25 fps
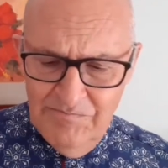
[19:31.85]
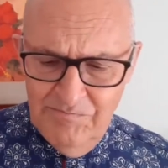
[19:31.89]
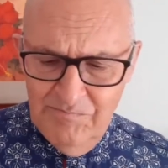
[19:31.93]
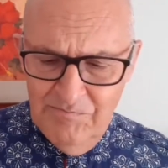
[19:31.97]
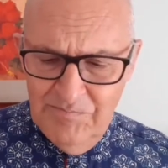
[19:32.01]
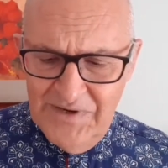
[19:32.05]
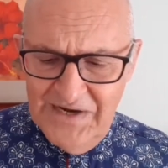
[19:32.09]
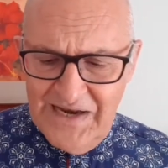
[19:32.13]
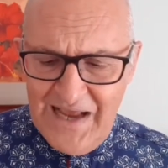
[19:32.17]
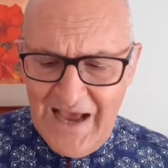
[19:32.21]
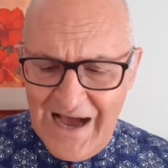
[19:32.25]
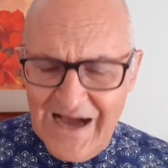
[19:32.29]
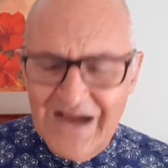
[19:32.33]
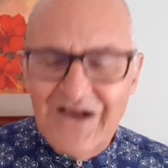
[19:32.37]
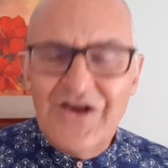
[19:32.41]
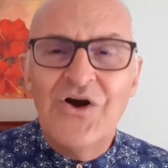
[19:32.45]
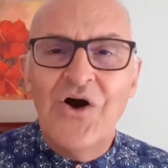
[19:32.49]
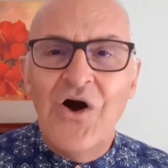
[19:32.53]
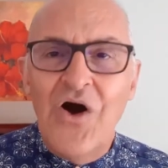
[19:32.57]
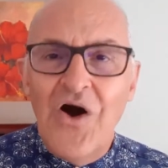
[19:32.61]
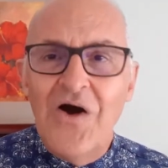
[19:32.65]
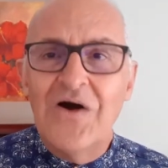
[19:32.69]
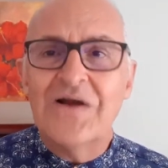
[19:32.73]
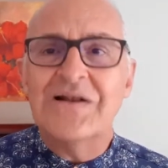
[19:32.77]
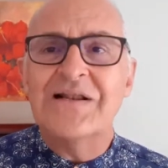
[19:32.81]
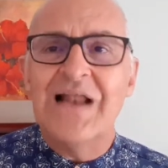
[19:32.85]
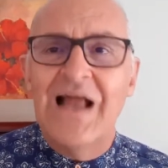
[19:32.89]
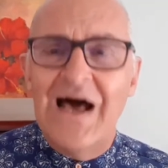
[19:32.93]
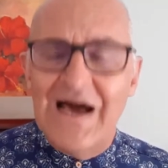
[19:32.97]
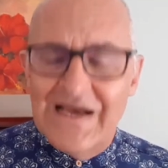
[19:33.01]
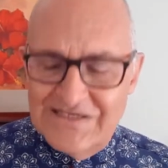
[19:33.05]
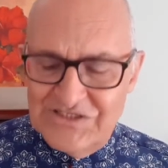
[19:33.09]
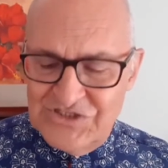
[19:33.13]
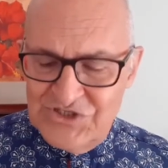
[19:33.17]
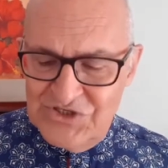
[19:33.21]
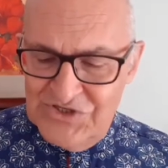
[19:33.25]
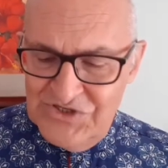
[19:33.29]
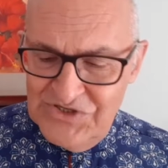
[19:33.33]
But our God
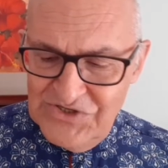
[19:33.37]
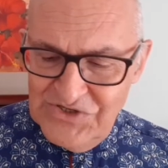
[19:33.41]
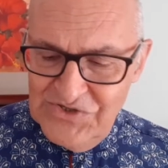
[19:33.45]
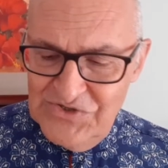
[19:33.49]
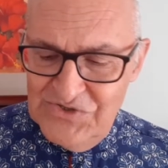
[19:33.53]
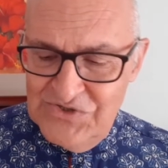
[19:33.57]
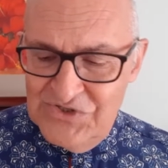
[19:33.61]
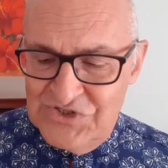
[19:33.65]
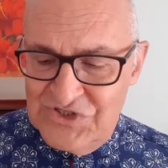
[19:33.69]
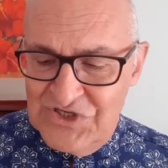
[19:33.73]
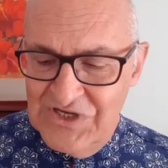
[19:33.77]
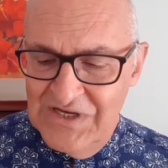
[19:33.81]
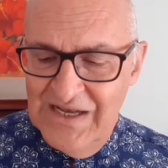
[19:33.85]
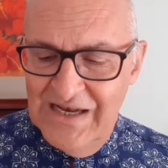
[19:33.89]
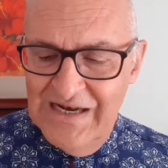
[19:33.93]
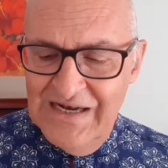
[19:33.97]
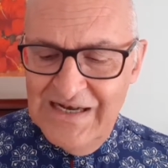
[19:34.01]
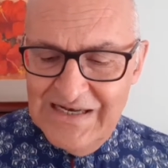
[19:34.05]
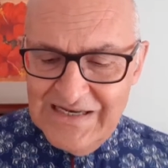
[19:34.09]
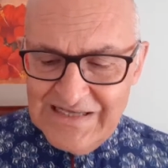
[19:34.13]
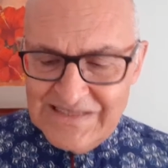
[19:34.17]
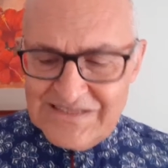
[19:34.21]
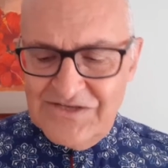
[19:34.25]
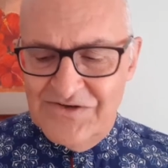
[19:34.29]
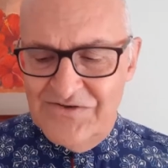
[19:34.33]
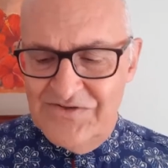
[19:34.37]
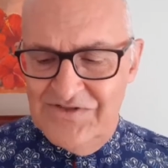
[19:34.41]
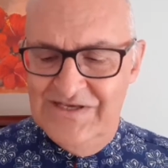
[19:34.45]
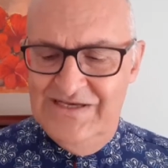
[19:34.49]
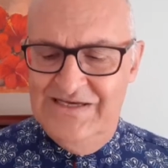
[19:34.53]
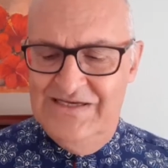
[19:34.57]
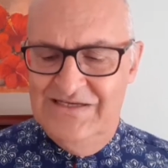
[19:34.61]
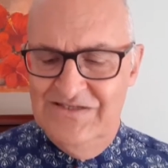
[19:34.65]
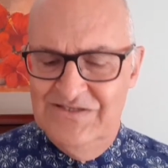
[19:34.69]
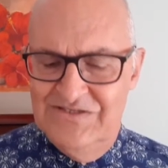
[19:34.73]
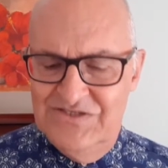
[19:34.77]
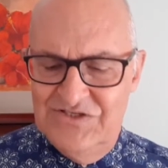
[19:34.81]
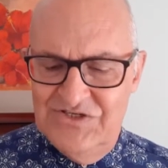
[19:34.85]
likes to use little
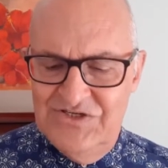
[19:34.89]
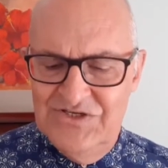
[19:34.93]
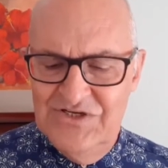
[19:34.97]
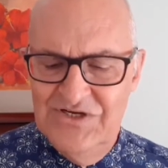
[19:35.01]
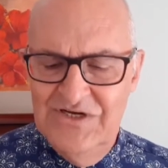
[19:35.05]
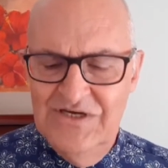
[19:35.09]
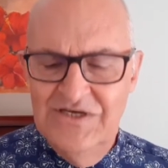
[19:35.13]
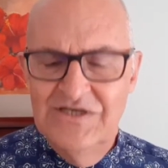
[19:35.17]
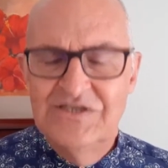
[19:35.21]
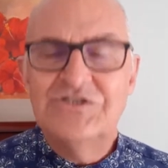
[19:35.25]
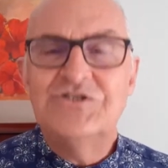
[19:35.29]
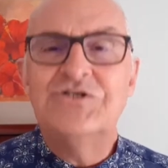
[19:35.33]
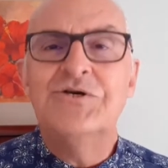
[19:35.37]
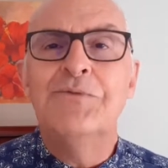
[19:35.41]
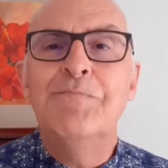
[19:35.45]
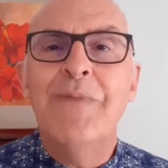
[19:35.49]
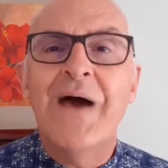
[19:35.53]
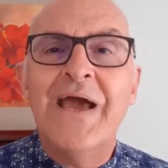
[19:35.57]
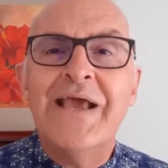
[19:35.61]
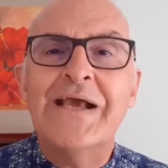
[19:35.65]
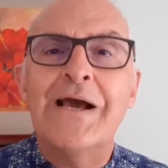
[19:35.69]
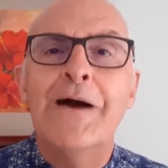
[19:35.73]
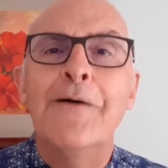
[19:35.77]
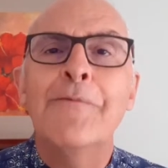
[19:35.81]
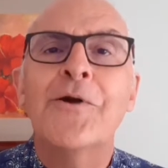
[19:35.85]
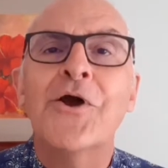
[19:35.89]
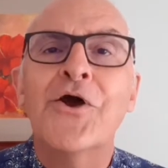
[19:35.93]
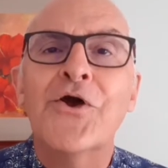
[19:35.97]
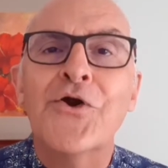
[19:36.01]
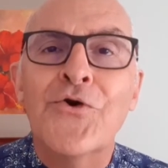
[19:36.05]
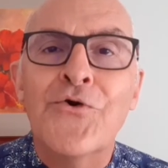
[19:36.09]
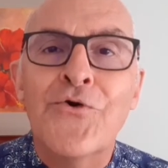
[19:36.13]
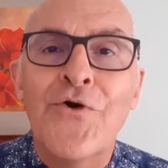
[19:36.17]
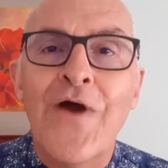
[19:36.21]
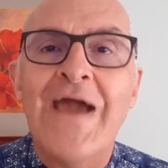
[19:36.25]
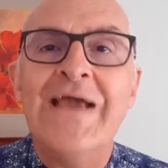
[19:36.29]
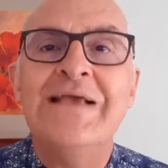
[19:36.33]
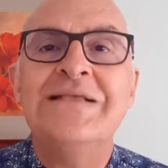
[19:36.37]
things to make a
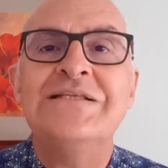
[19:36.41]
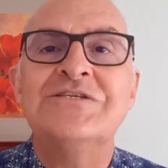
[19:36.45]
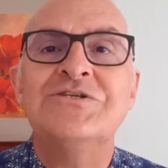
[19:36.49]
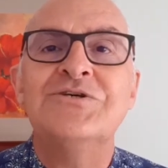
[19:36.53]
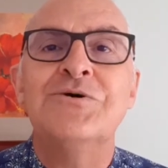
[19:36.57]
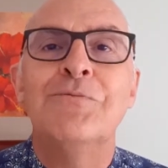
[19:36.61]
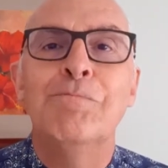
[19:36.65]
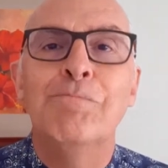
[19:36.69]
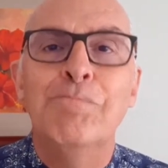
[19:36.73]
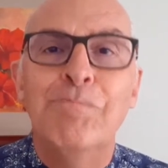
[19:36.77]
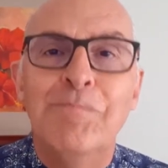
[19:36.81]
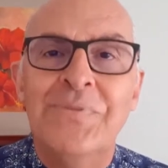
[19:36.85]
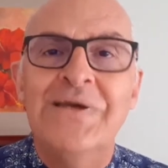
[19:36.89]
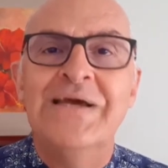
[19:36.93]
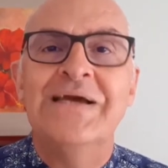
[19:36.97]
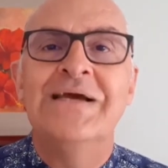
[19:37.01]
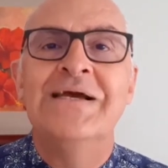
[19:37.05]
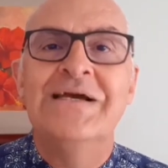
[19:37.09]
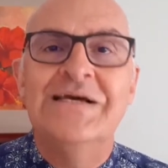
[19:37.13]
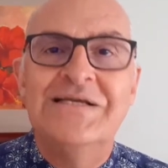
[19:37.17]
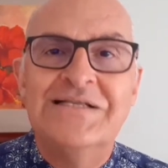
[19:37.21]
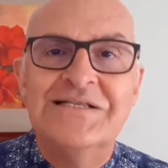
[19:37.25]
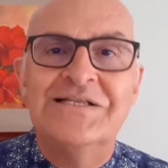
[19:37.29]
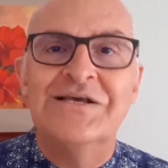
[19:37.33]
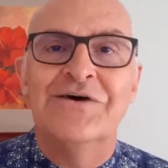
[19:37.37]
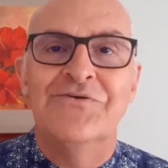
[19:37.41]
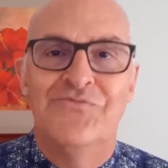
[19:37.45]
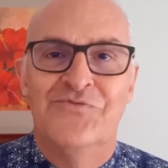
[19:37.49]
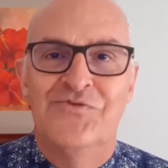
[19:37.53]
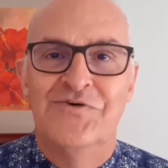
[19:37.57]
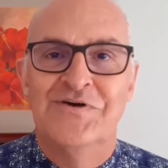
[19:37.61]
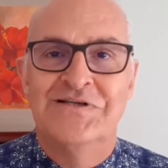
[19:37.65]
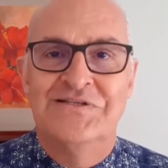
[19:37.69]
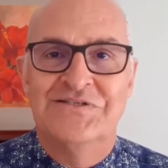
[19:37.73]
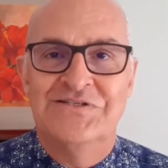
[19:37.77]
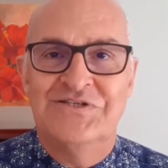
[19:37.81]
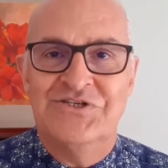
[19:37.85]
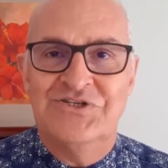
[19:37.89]
great big
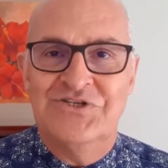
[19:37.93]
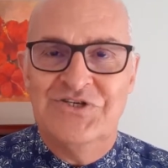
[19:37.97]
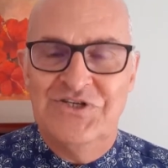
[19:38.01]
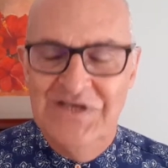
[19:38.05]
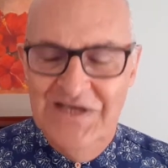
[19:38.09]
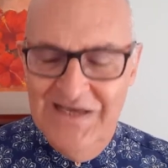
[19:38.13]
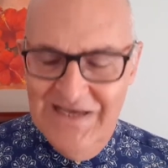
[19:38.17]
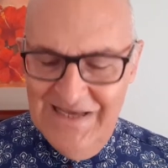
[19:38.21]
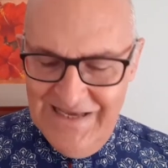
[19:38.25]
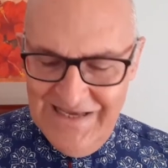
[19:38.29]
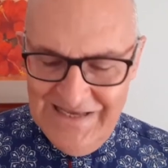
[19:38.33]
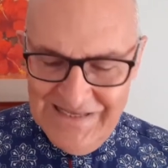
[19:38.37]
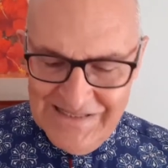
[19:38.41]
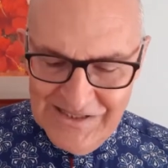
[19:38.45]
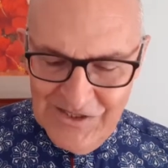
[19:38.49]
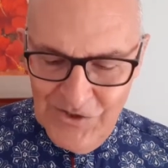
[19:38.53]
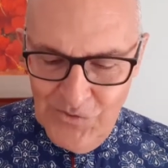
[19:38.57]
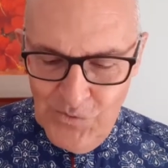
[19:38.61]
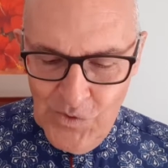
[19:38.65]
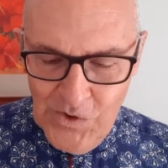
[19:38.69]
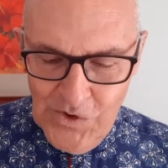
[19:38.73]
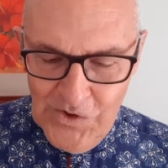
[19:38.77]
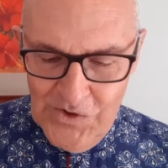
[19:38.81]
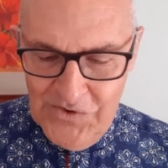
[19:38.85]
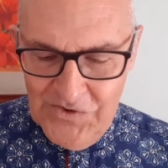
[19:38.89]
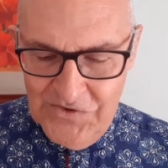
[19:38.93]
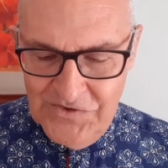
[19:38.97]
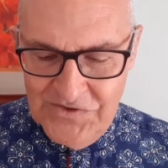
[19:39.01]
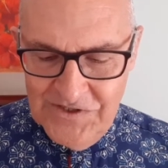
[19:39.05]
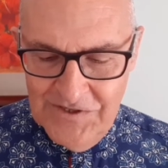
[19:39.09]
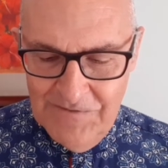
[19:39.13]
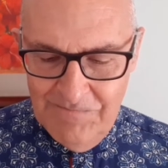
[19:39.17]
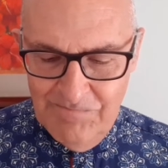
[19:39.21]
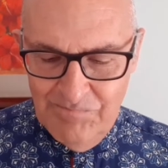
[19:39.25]
difference in the world.